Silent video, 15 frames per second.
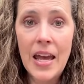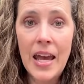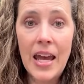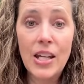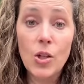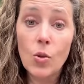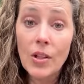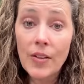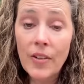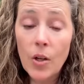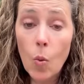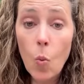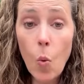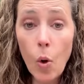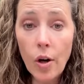and you live in a
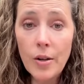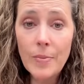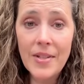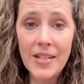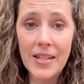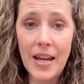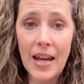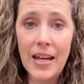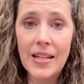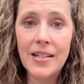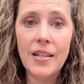warm state,